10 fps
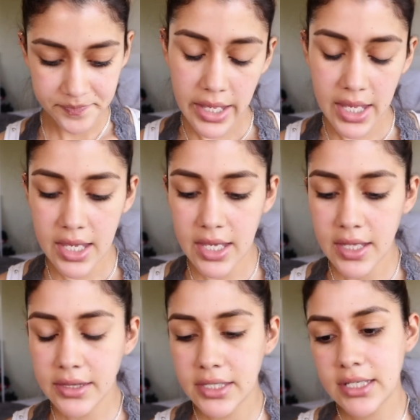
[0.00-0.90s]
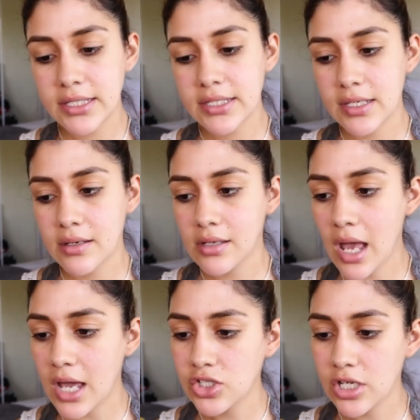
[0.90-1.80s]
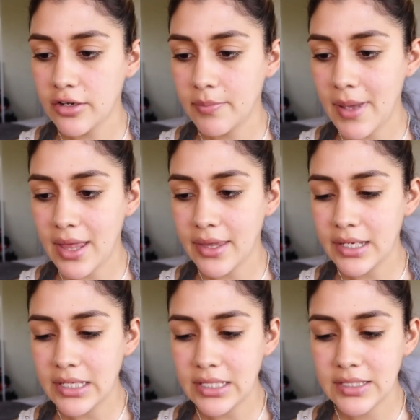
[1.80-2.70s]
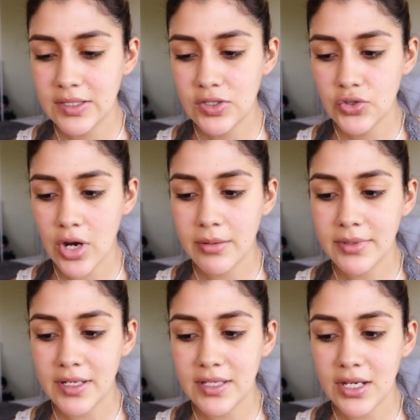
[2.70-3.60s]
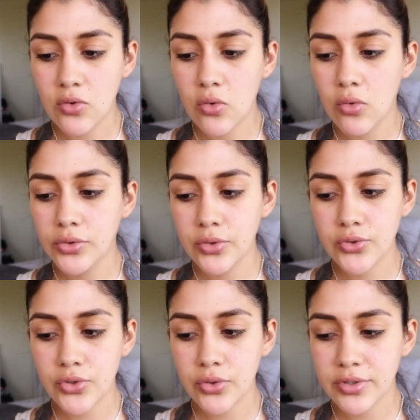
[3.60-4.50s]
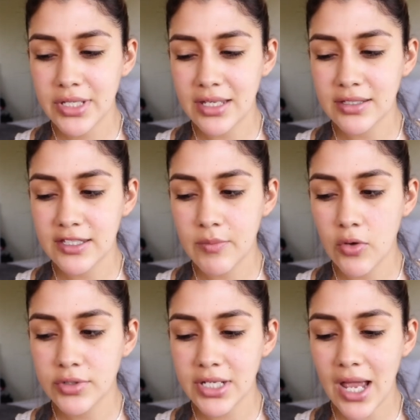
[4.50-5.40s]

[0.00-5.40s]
And this eyeshadow palette is described as a cool neutrals and smoked